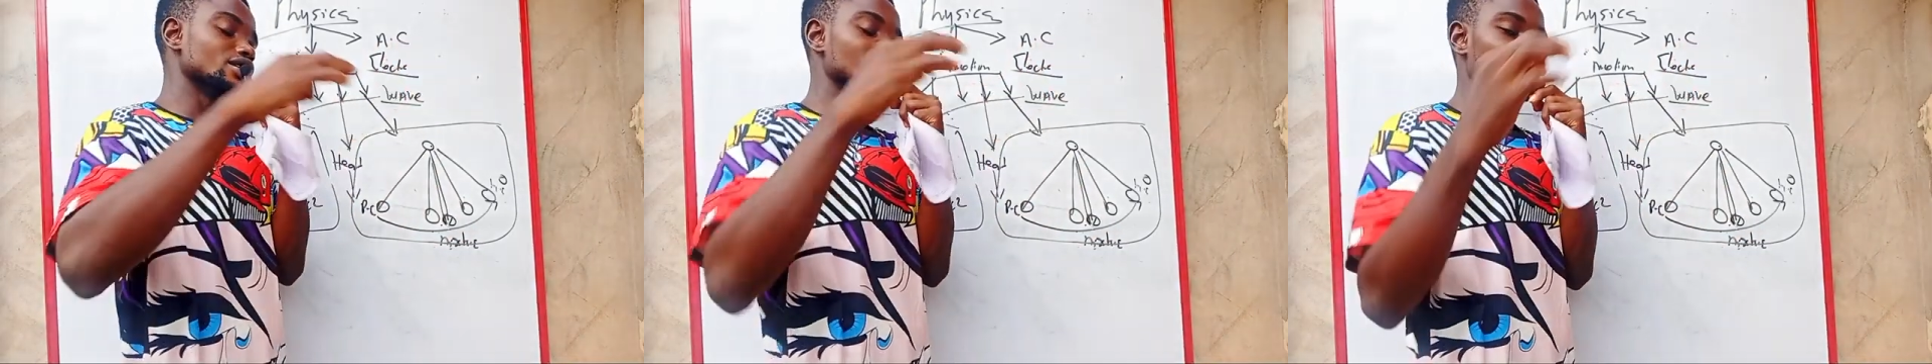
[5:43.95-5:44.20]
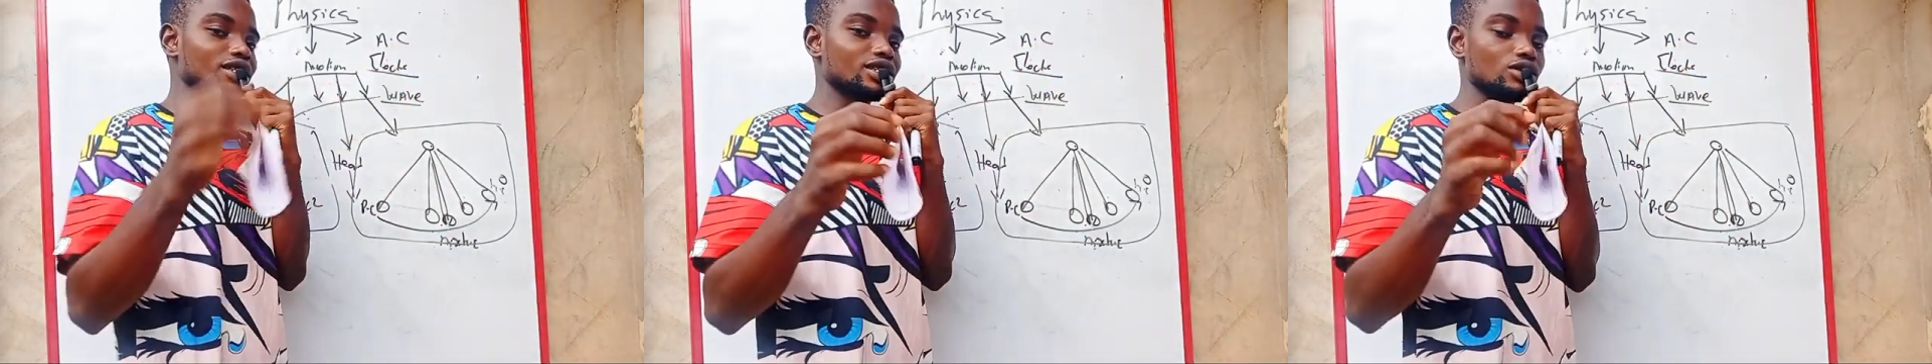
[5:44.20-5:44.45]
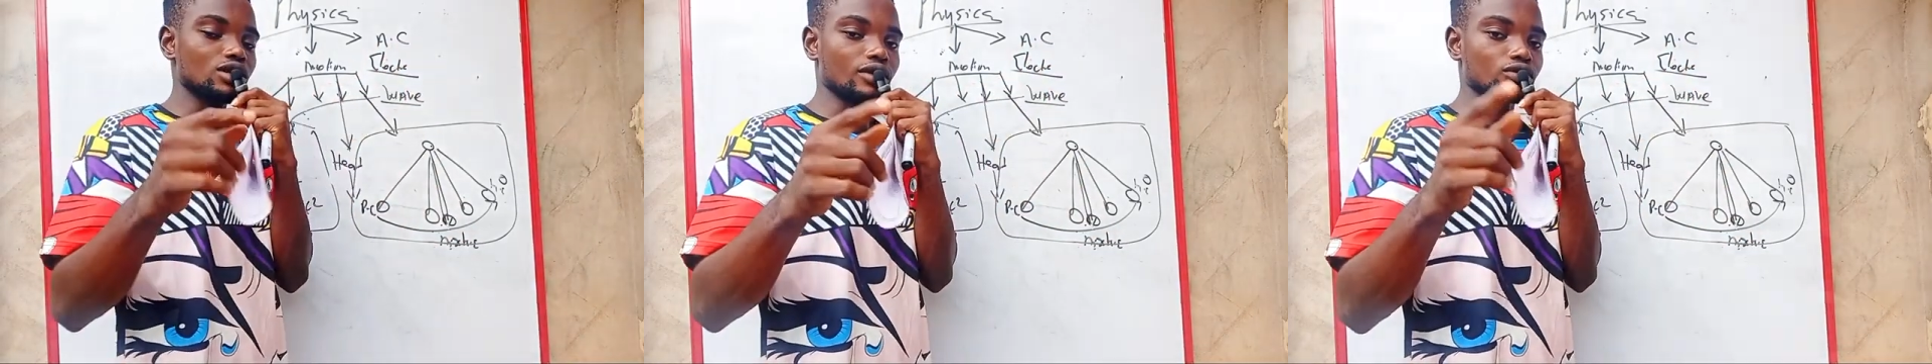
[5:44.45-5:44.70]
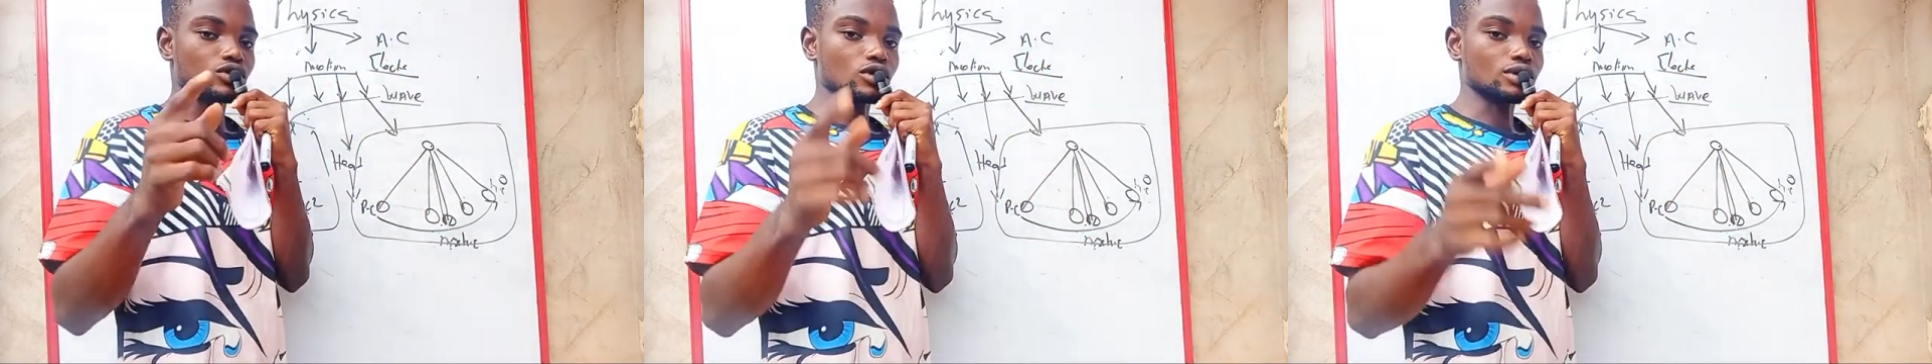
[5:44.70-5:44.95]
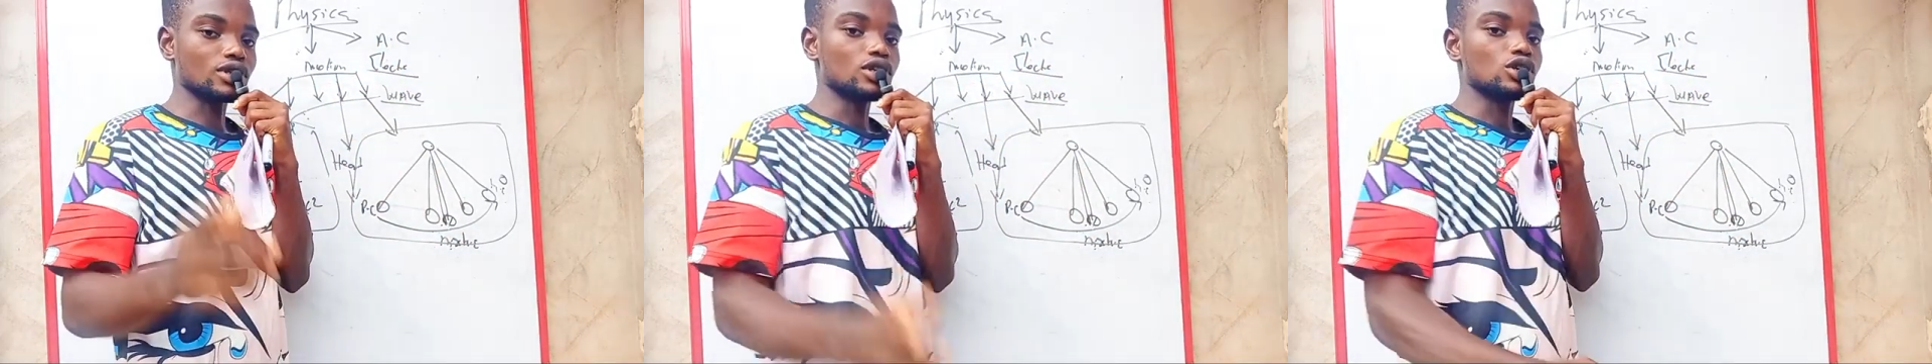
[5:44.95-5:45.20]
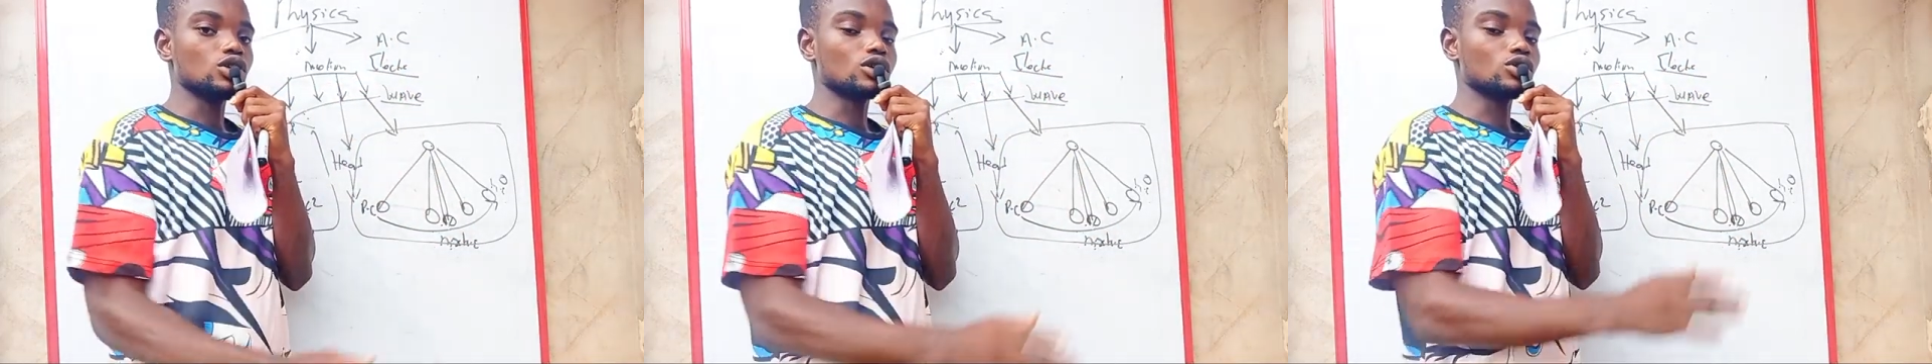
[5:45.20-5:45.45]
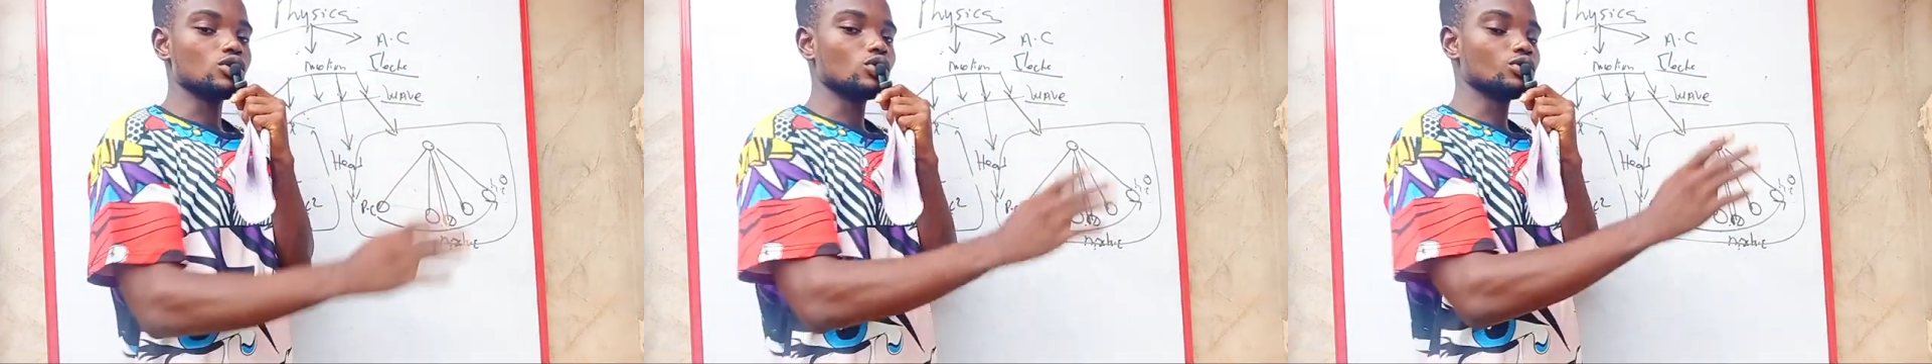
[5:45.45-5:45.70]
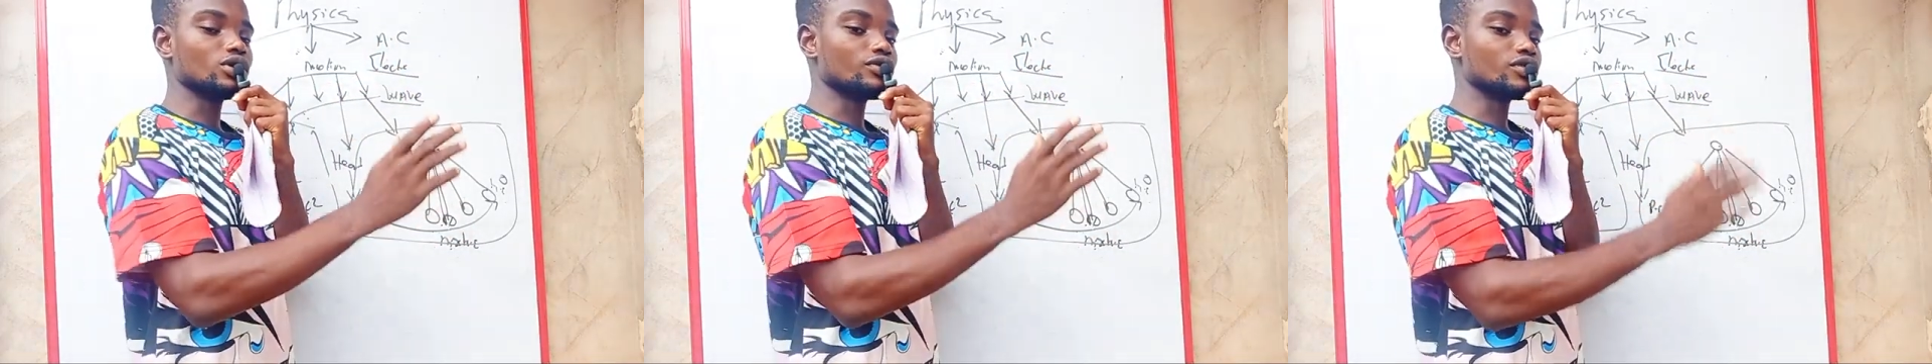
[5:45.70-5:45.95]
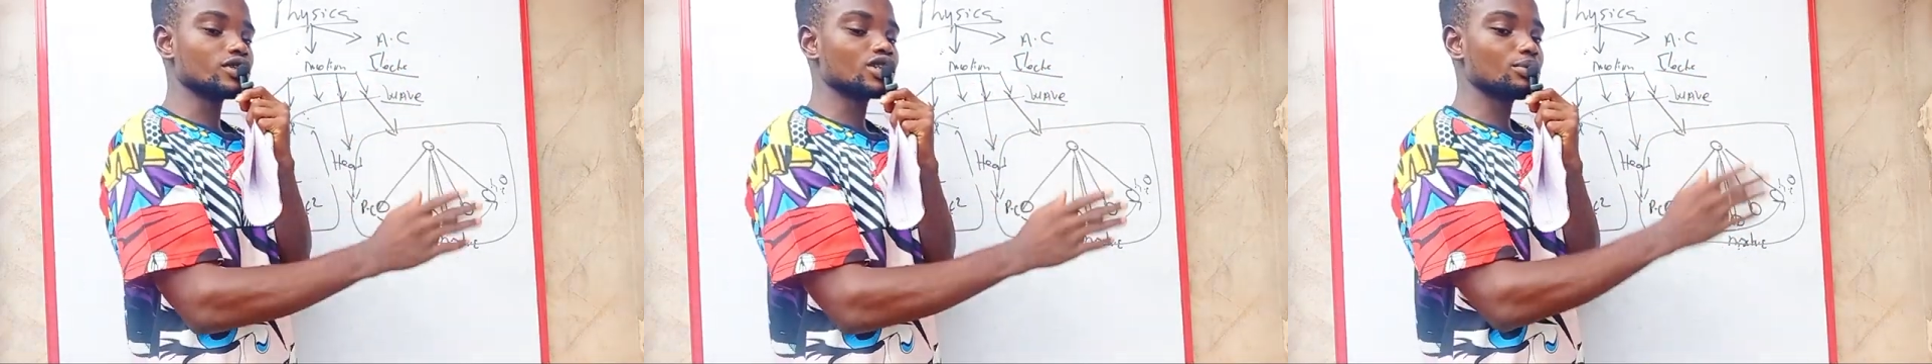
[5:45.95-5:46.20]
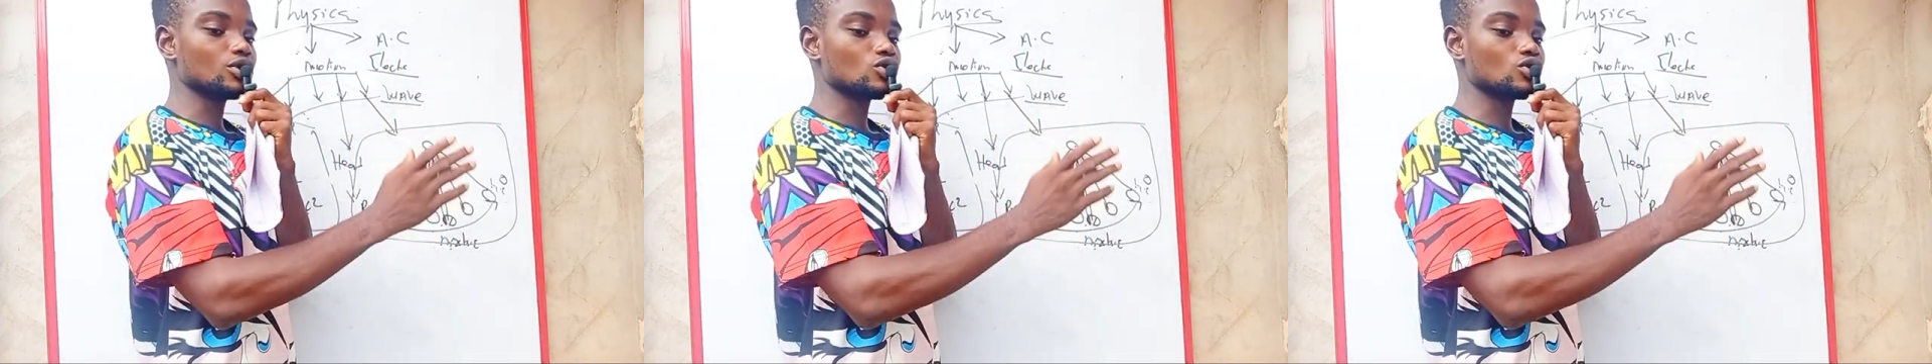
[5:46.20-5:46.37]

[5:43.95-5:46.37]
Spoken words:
These are the things you have to study. You differentiate